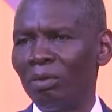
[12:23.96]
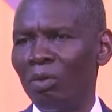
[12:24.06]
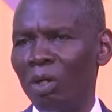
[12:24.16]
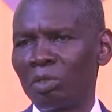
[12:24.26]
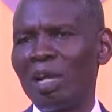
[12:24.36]

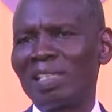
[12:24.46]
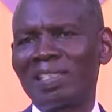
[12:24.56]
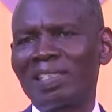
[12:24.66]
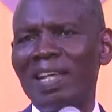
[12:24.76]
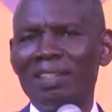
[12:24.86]
We want to
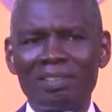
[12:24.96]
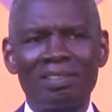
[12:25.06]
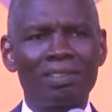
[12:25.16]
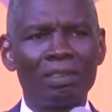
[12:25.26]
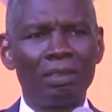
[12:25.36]

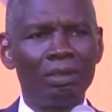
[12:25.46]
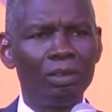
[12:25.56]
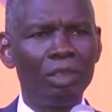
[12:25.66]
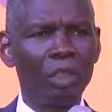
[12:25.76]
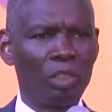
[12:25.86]

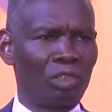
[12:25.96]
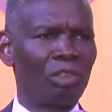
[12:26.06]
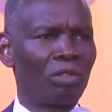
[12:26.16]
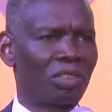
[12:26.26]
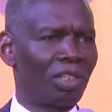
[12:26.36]
assess your
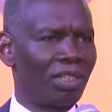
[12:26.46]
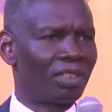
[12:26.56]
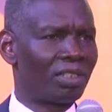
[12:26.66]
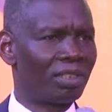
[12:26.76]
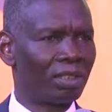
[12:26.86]

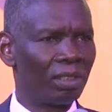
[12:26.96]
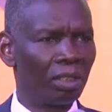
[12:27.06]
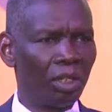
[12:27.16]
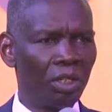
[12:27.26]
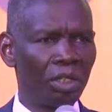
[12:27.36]
success
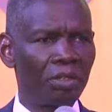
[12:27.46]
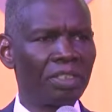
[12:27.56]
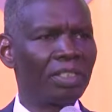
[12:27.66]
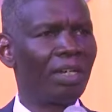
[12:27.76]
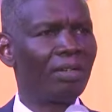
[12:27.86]
in the
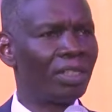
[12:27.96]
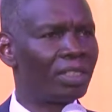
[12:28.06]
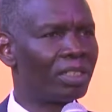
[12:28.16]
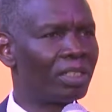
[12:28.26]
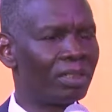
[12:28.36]
Christian
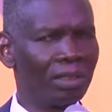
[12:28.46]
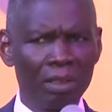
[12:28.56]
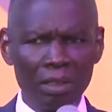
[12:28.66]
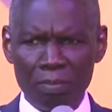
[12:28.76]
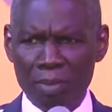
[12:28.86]
race
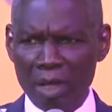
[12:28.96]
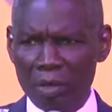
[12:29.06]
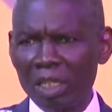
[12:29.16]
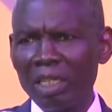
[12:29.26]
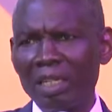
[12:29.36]
by
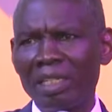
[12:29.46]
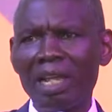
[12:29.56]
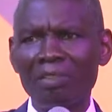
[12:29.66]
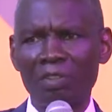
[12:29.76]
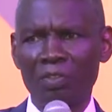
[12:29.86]
looking at the
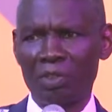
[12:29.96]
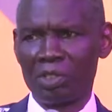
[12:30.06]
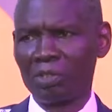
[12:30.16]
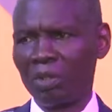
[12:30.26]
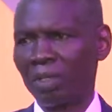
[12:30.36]
lives of your
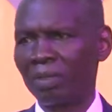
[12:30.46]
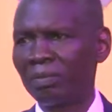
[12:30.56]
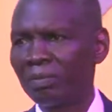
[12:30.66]
children.